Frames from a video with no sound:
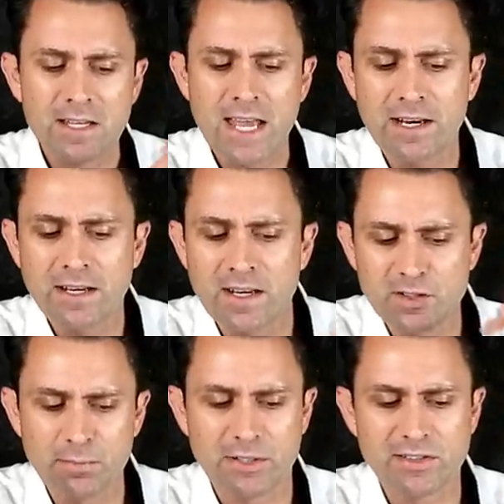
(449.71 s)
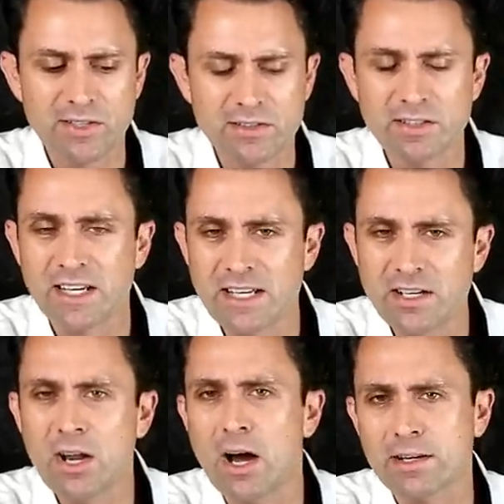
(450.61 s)
Canon has persisted
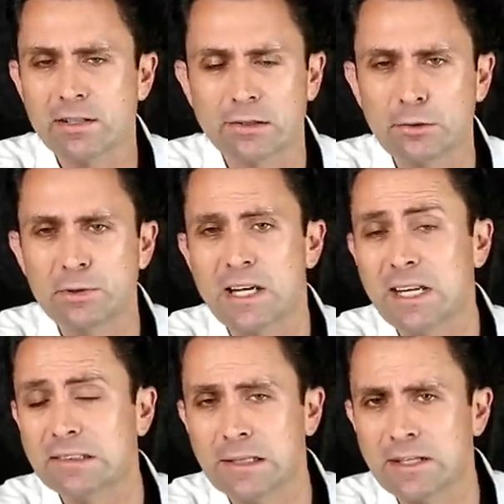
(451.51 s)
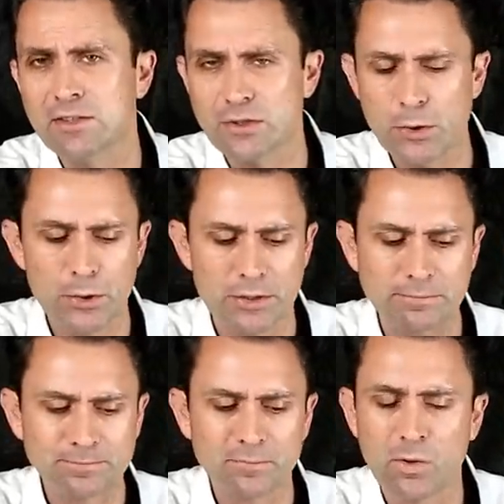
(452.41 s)
in not including a lens
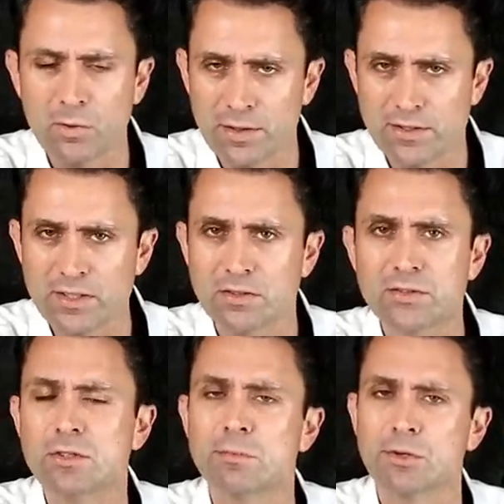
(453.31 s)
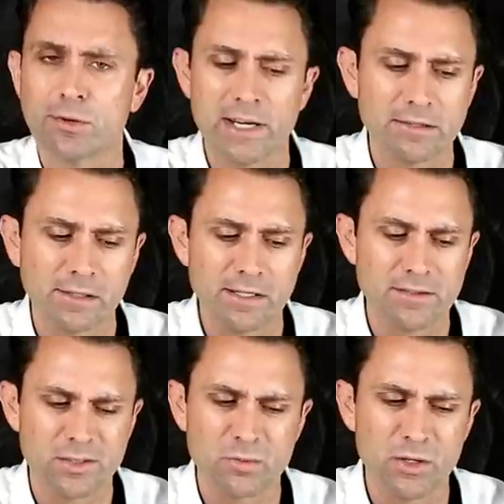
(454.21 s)
hood with its consumer grade
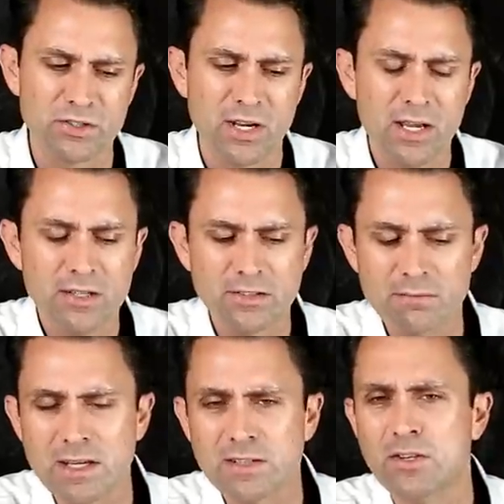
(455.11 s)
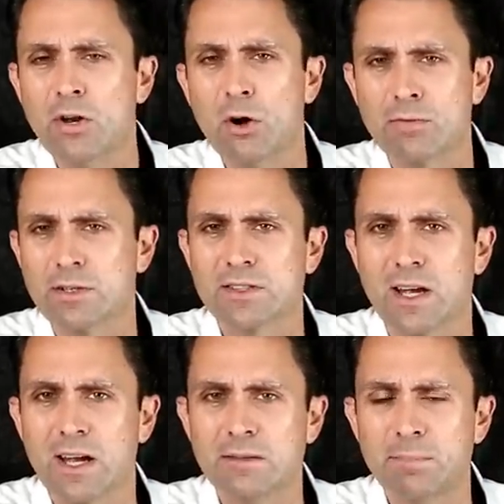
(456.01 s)
lenses, which to me is an
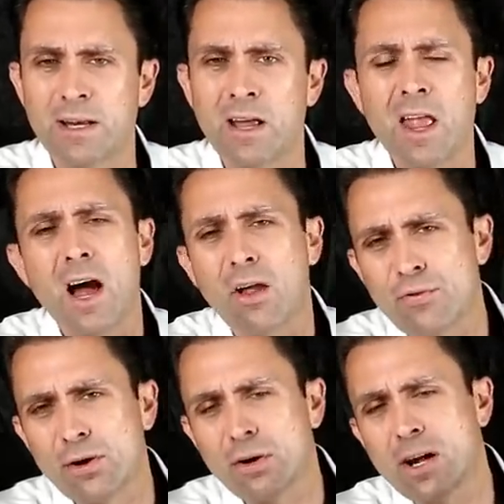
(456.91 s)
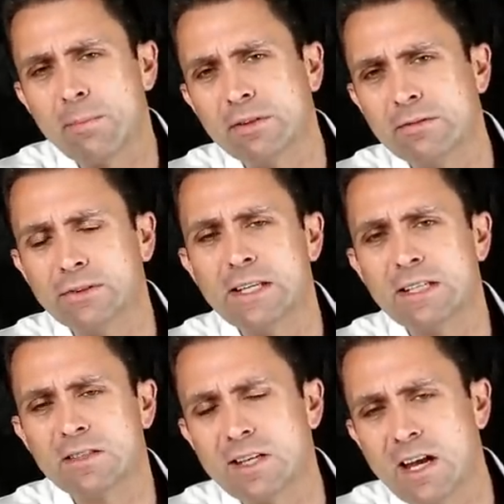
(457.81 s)
oversight. But I'll throw a couple of
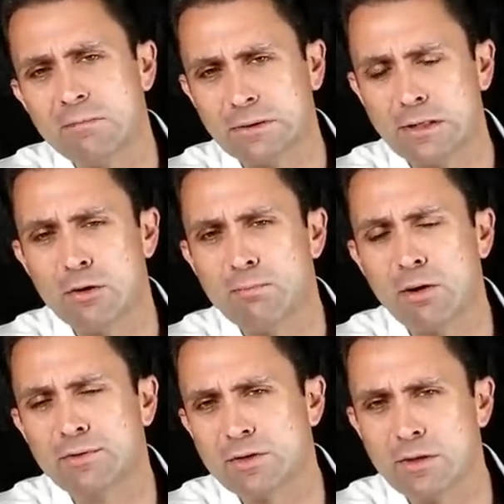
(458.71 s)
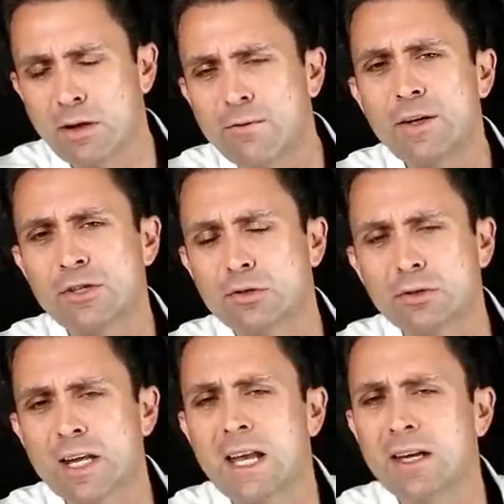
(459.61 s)
links down below, both to the
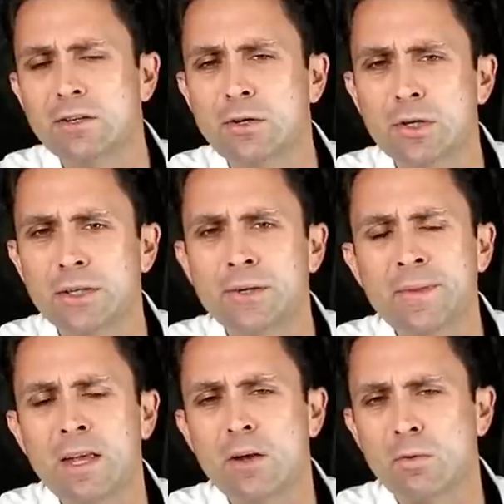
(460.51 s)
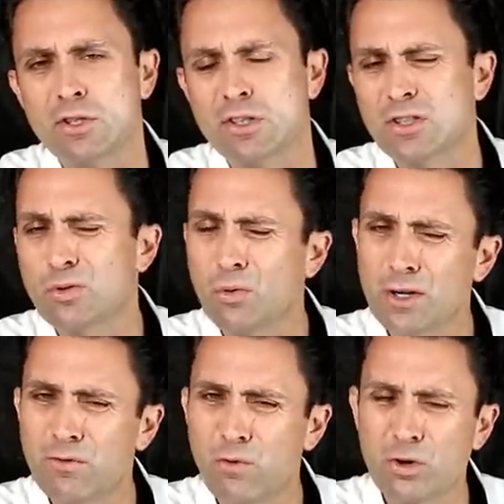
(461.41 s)
official Canon hood, which is
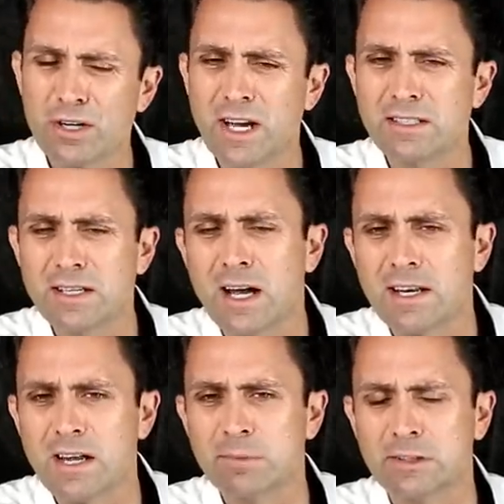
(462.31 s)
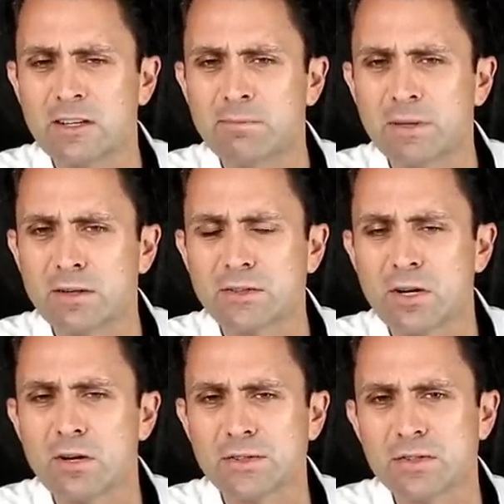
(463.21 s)
$24.99, I believe, but there's
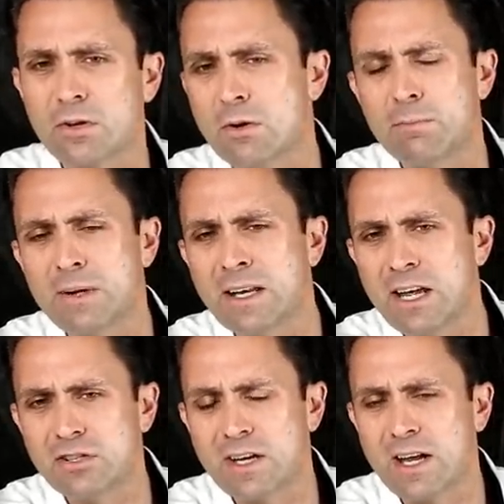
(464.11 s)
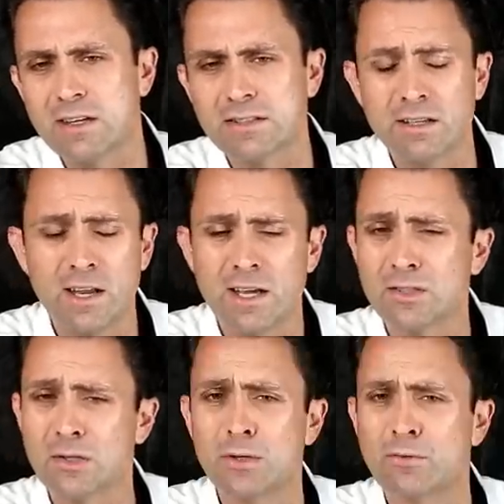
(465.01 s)
also, B&H has a
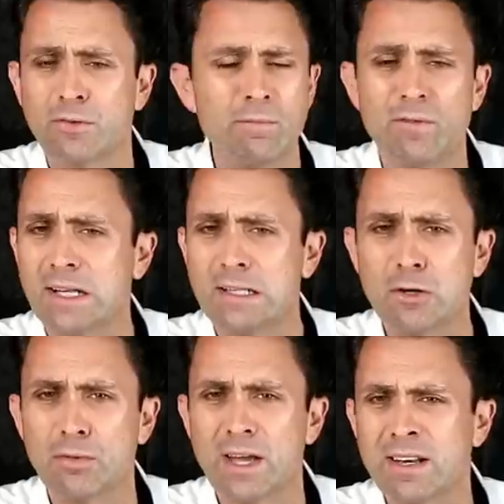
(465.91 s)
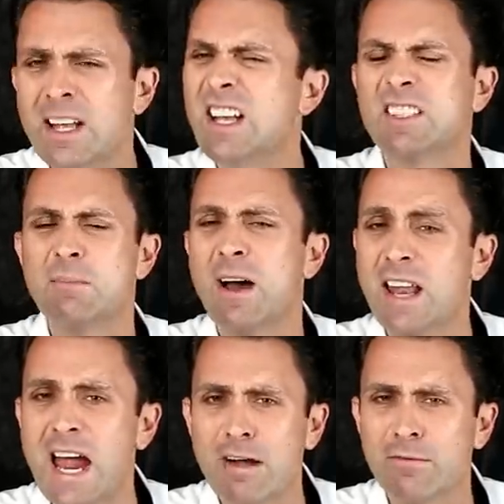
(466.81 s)
nice hood from Vello that is
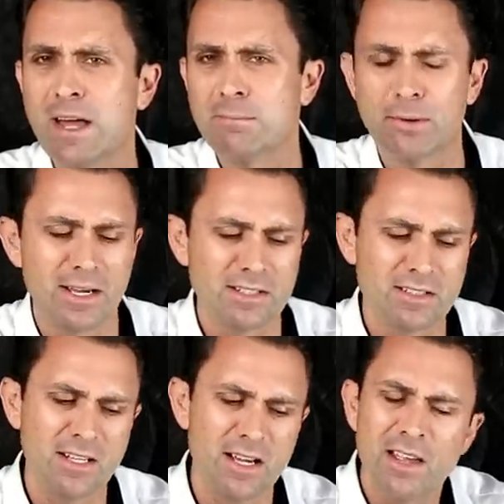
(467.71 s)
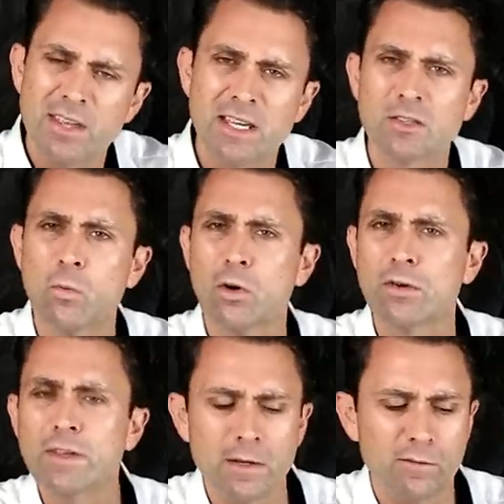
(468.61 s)
about half that price. And I think it's a
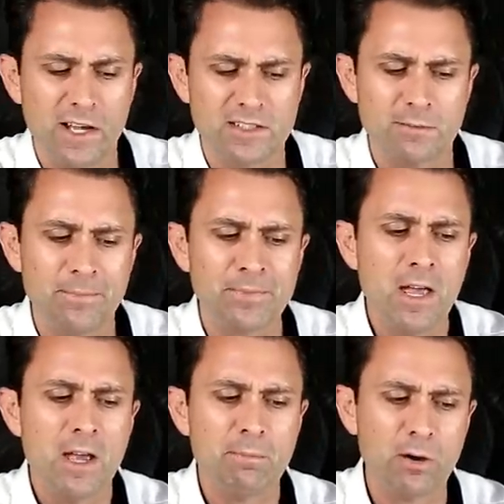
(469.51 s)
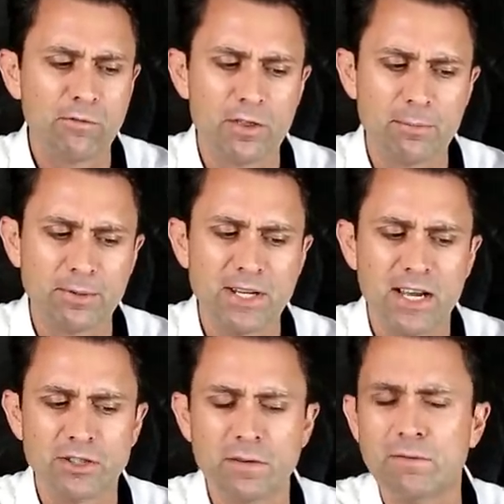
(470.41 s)
worthy investment, both for the
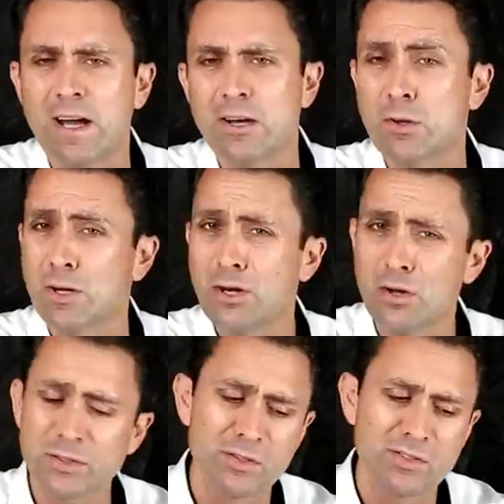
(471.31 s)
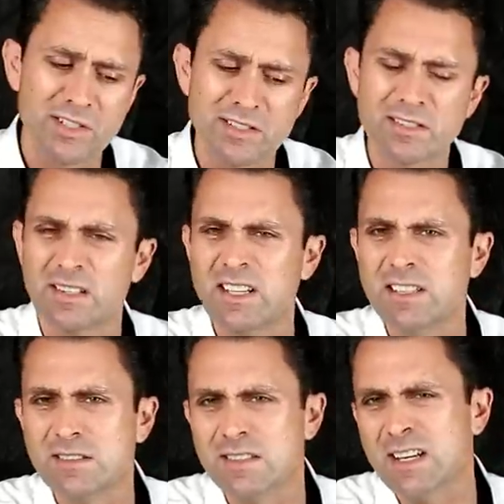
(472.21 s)
protection value and also since the
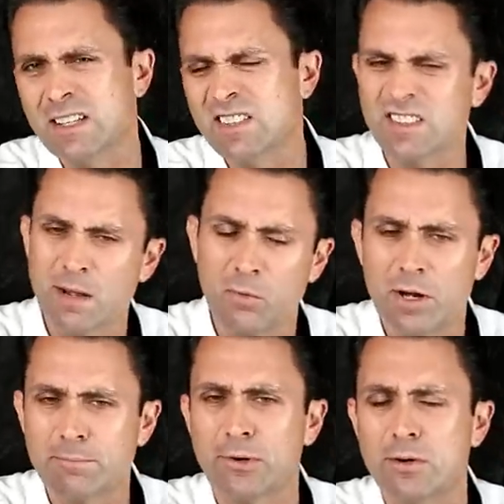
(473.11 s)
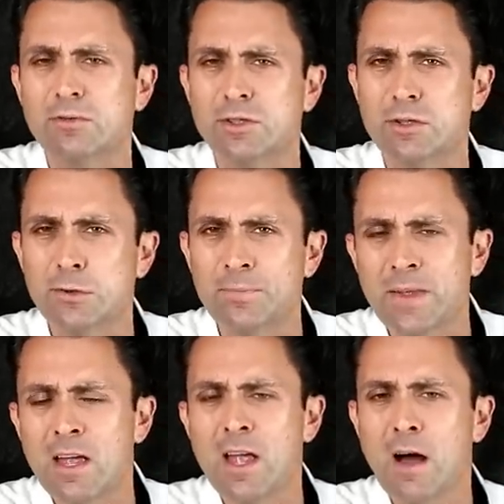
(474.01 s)
lens is somewhat prone
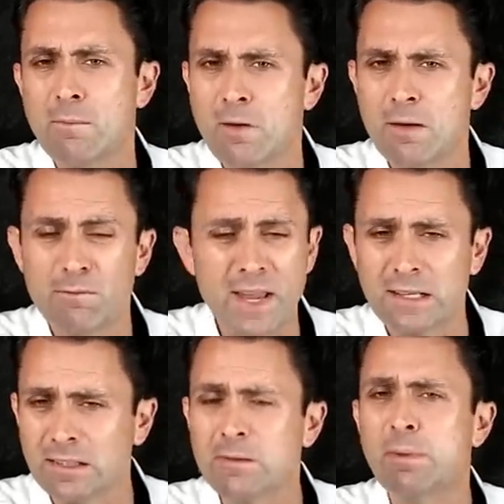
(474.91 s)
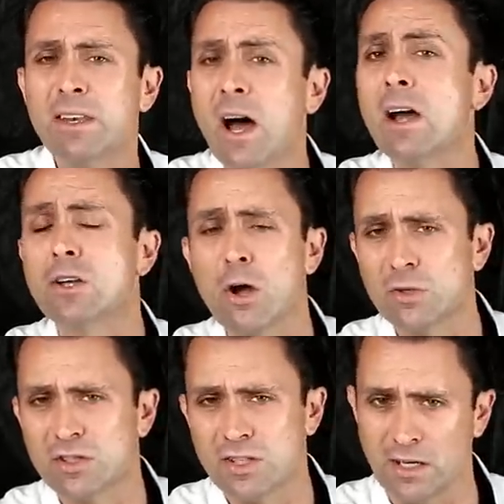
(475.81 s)
to um, veiling, but not
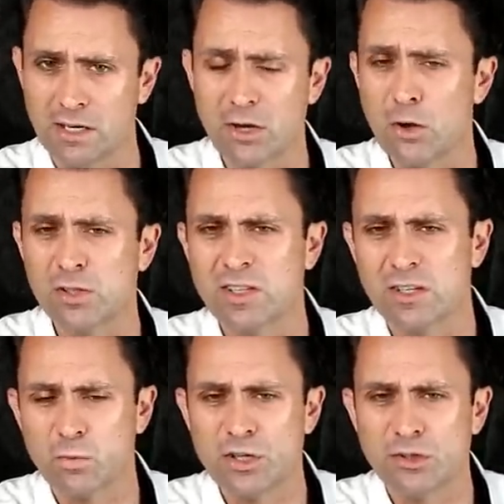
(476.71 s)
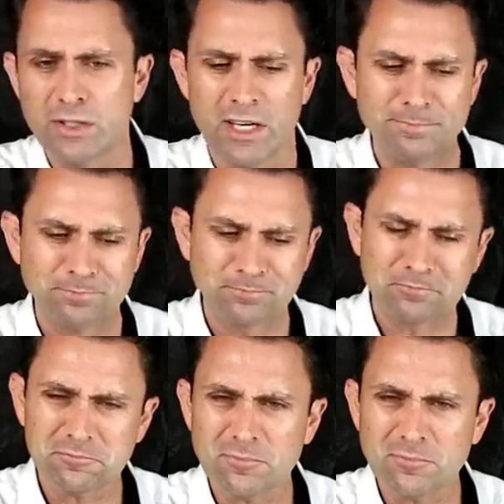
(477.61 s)
ghosting. And ghosting is when you get